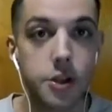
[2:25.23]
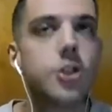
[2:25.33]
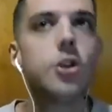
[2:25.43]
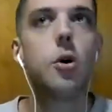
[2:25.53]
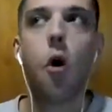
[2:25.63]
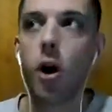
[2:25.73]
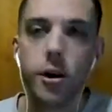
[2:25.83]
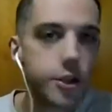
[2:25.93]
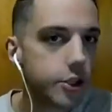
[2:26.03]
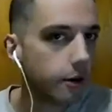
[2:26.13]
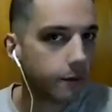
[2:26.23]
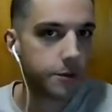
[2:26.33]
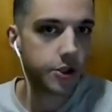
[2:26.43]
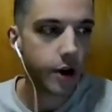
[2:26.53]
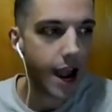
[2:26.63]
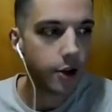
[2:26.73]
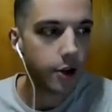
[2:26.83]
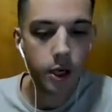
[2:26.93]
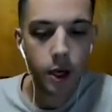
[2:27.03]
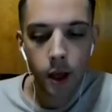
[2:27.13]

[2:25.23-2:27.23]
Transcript: It's so hard to start from scratch